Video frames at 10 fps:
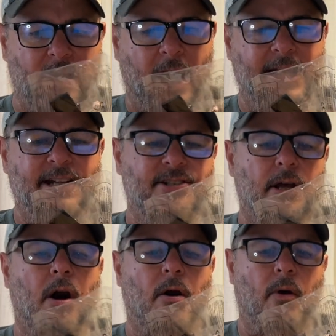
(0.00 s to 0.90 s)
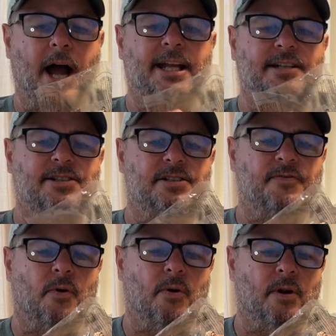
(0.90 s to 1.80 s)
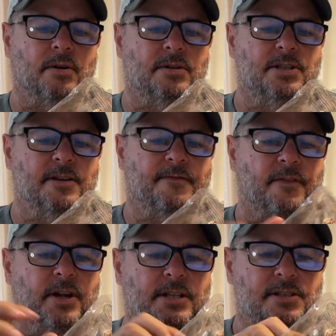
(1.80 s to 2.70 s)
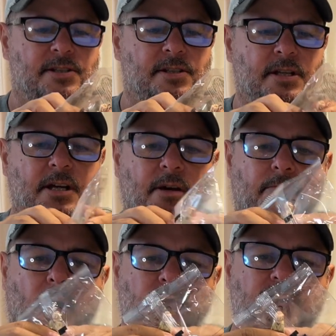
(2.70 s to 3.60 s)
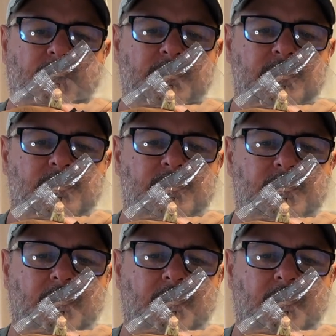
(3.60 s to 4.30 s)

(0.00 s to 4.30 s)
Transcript: I guess it's for different emotions.